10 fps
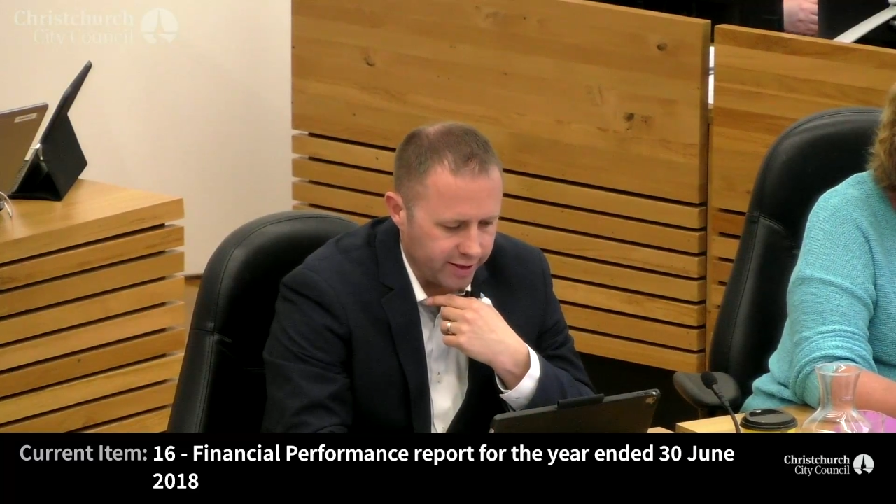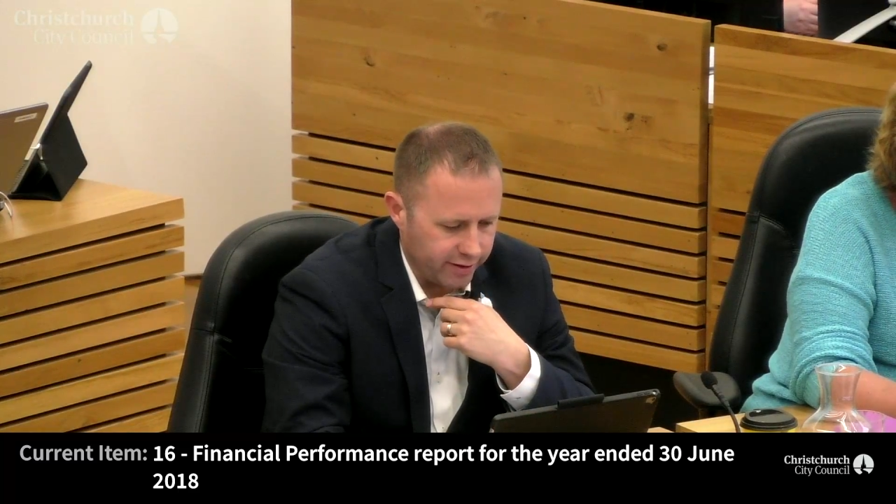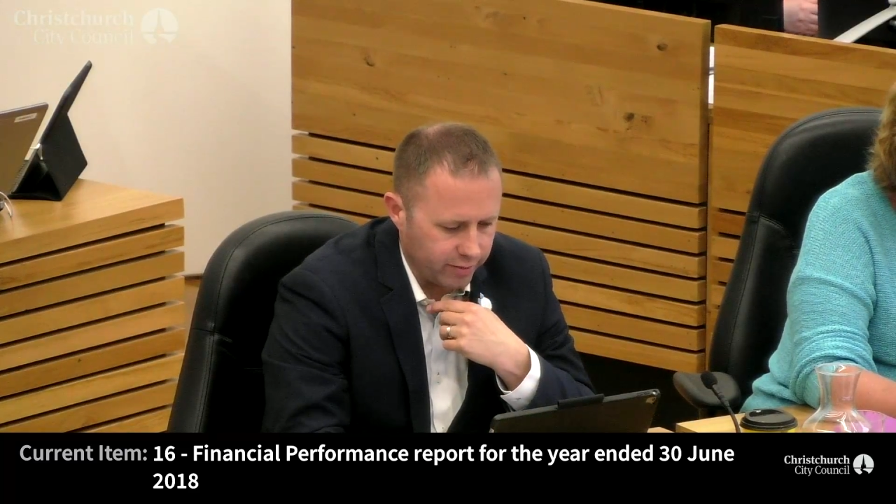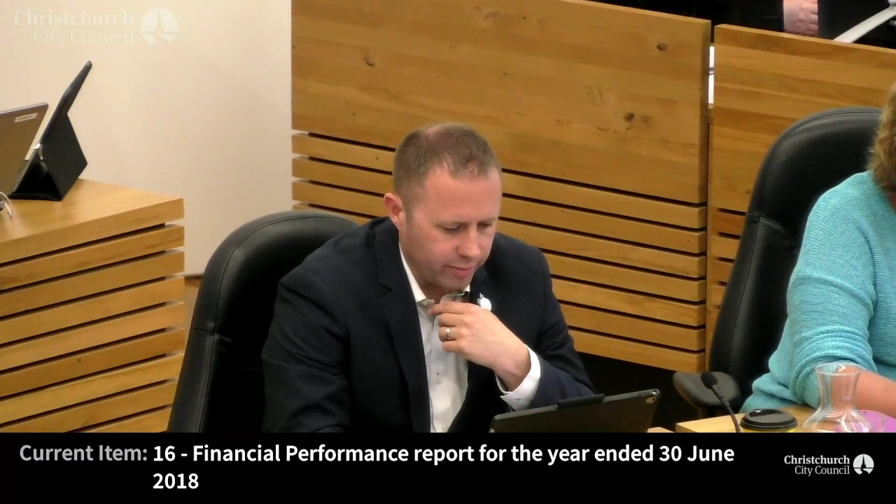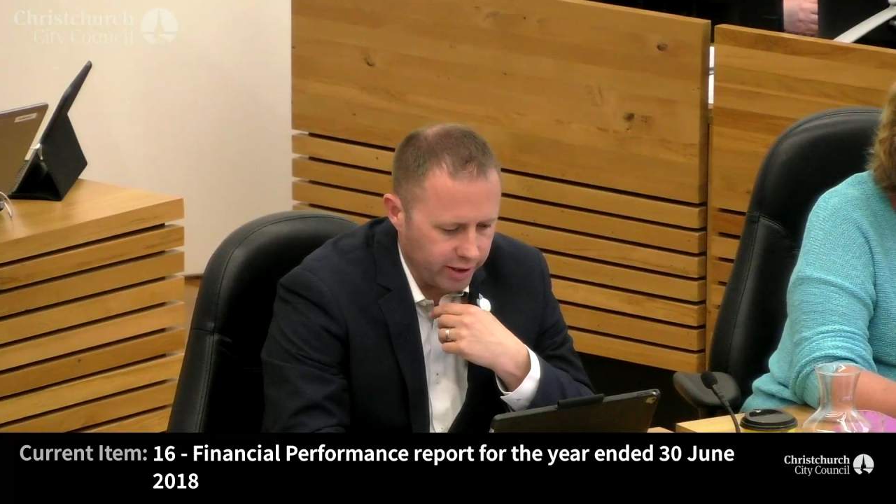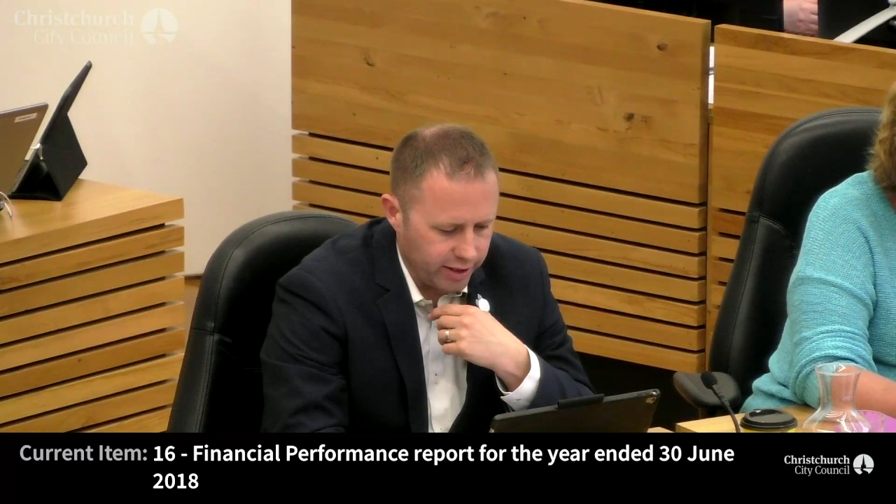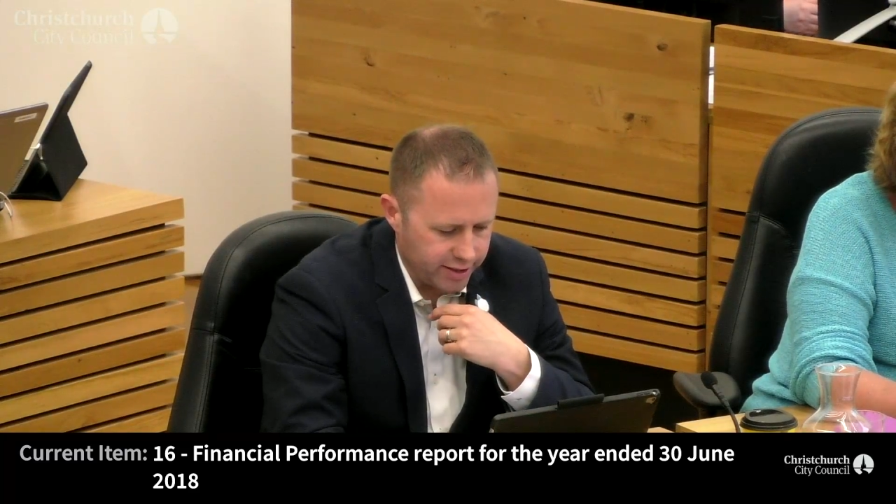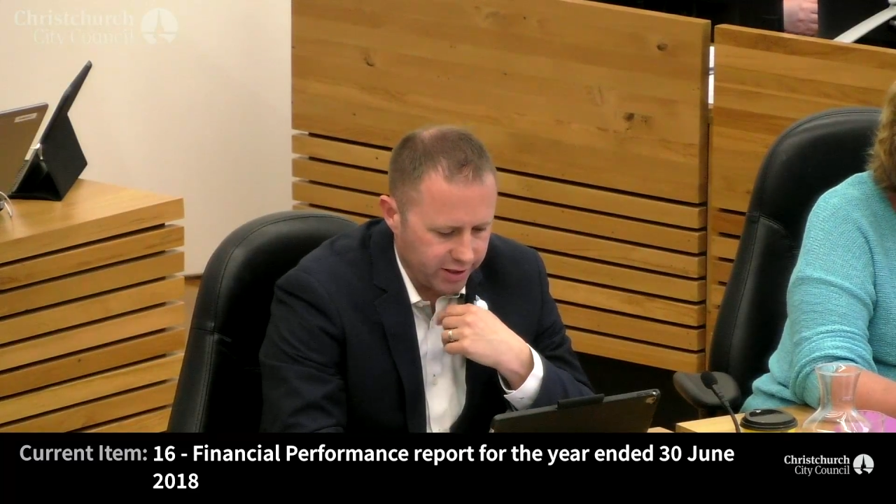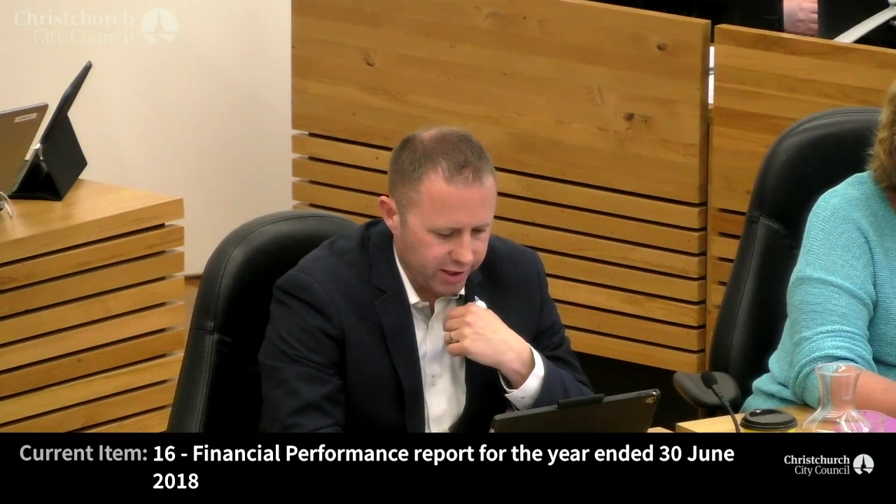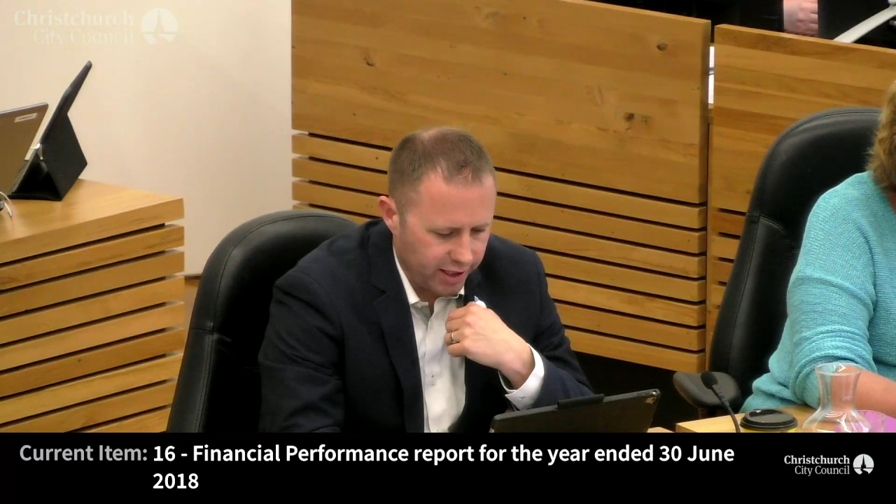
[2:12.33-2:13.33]
things is that the
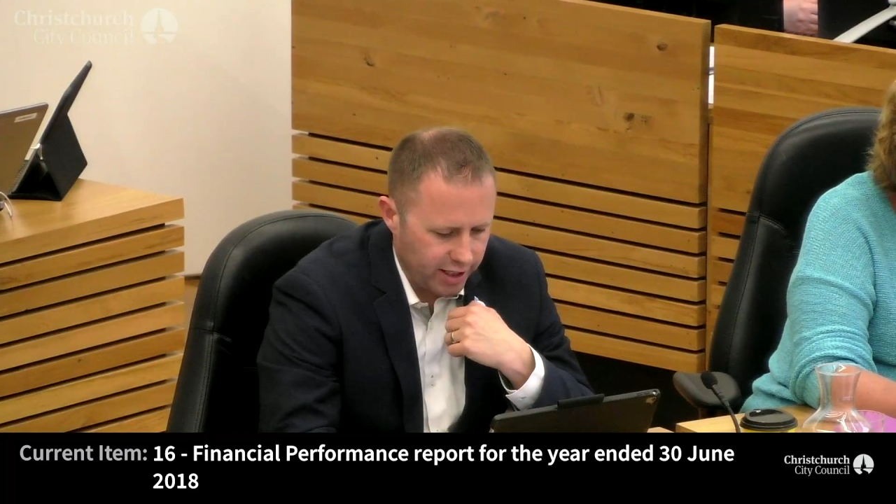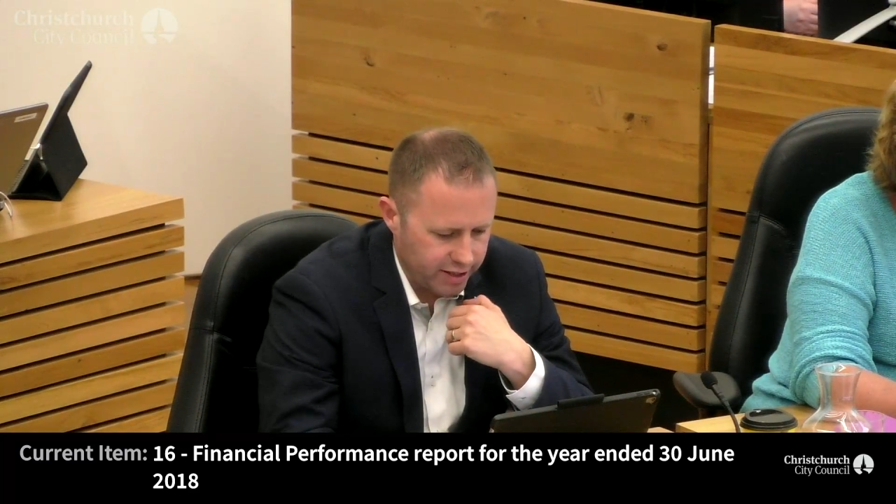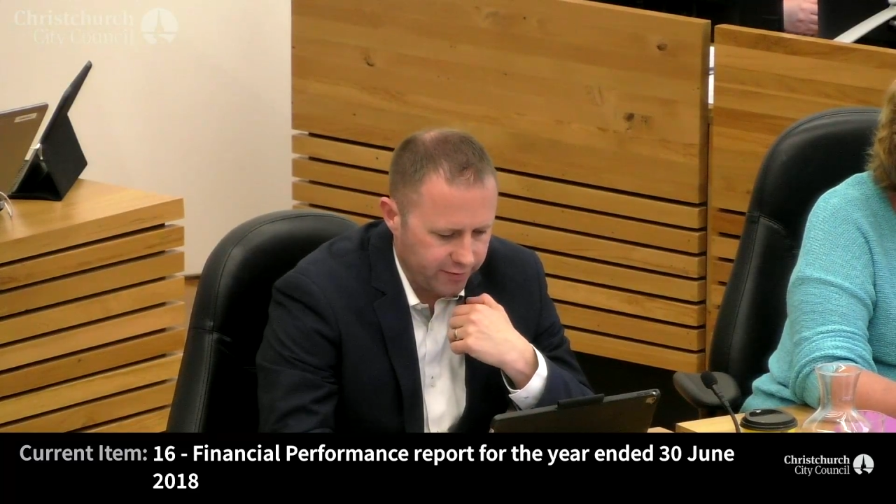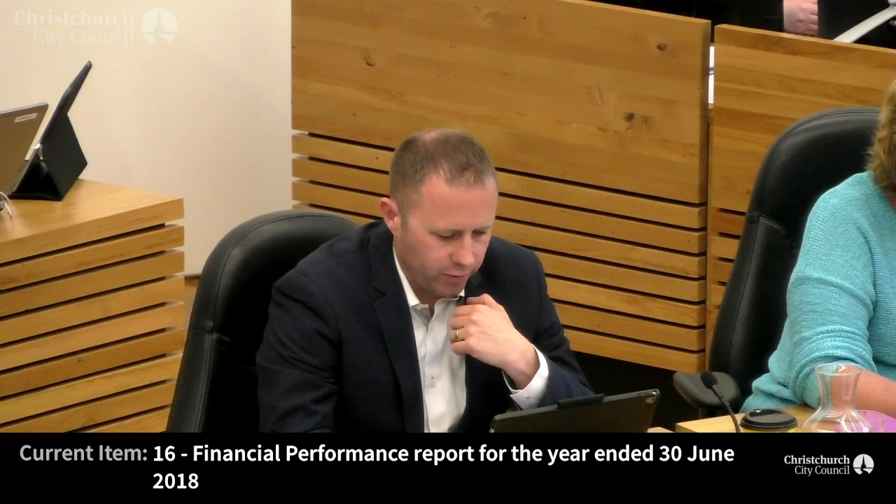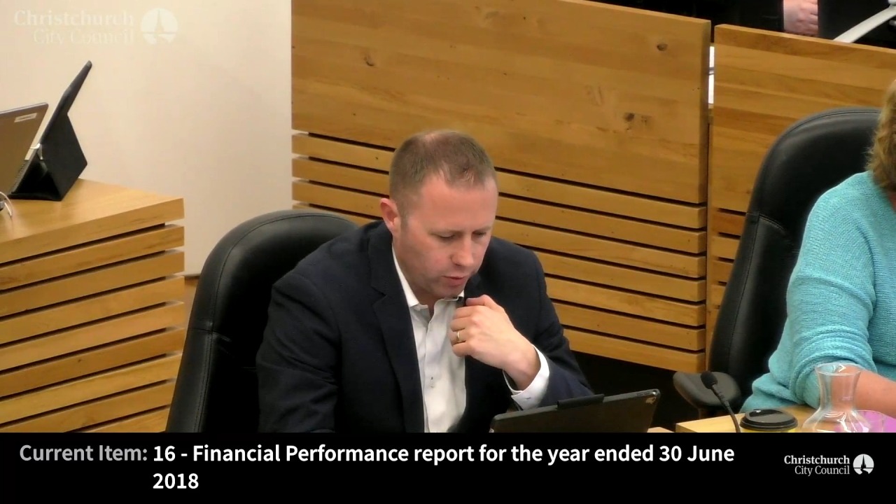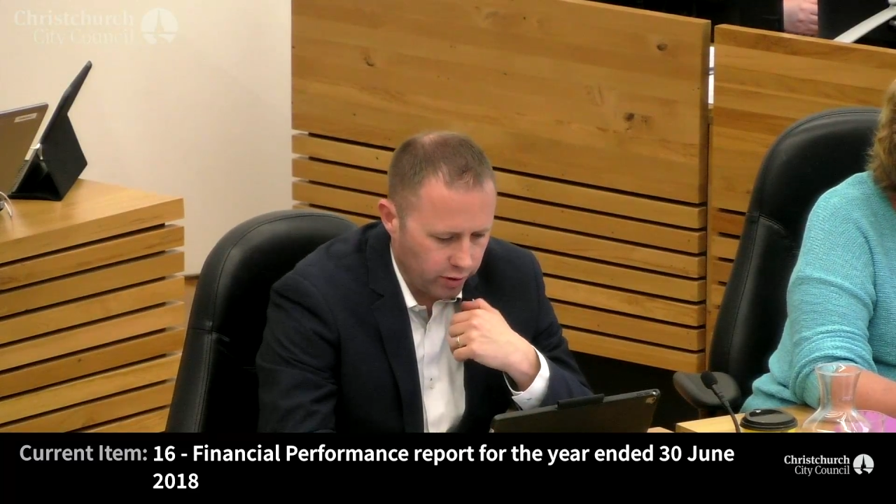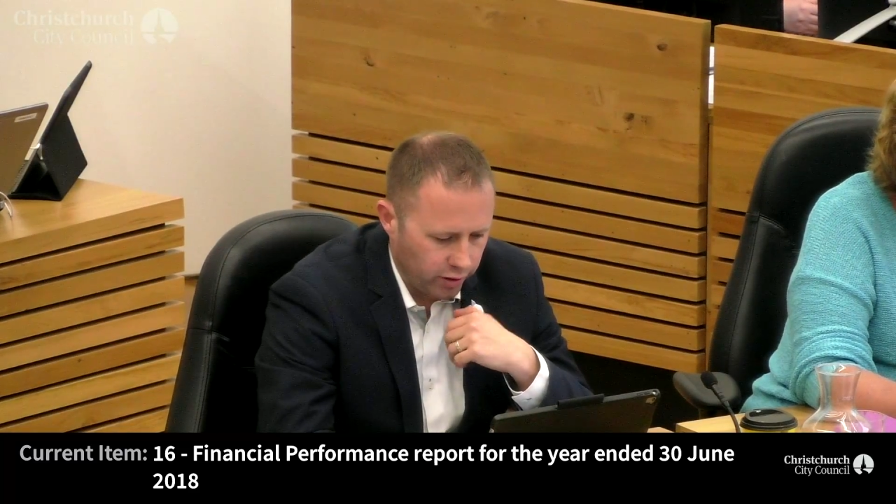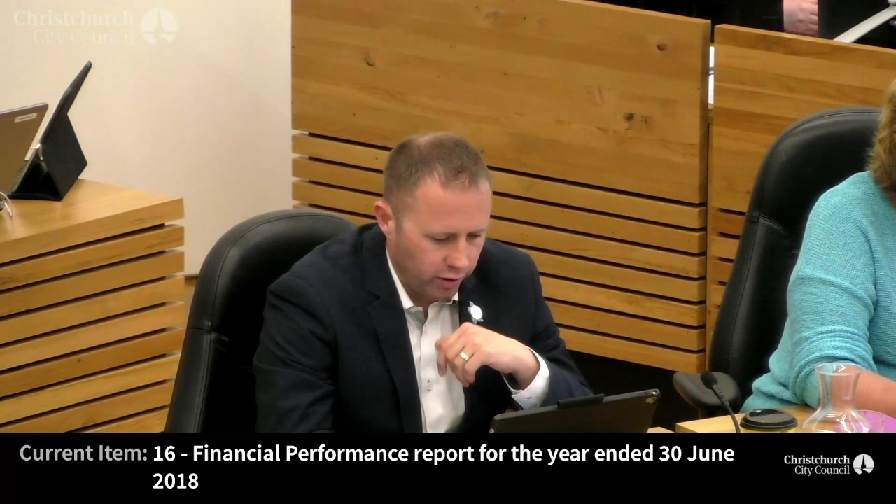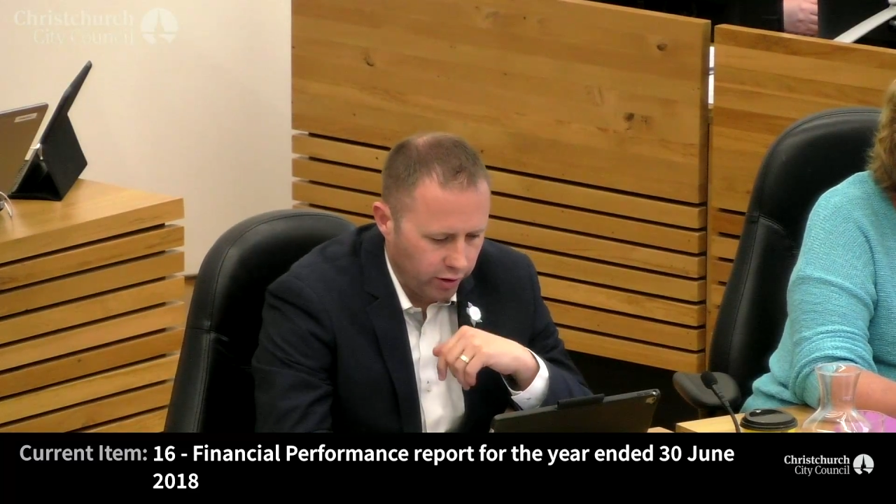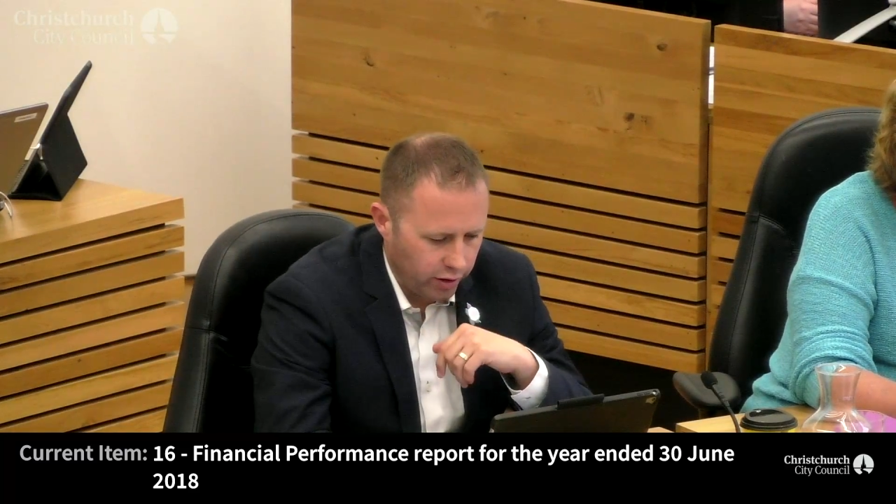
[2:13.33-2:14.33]
committee has actually
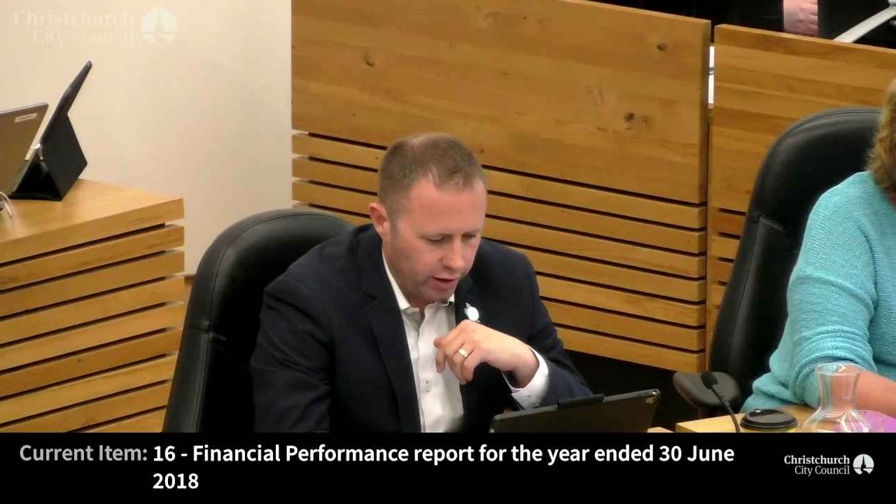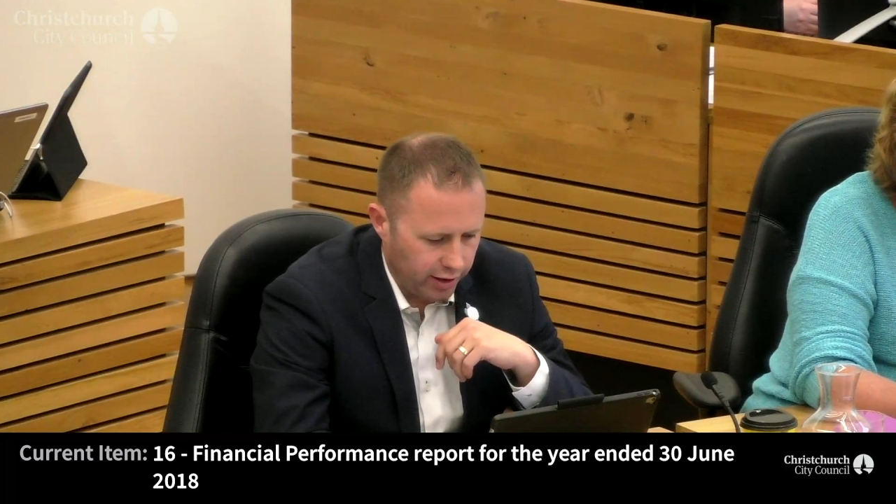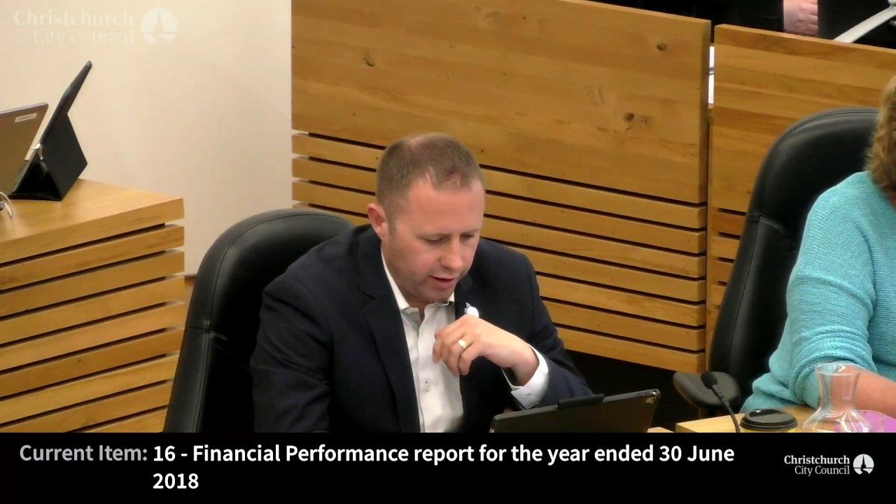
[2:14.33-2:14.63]
asked for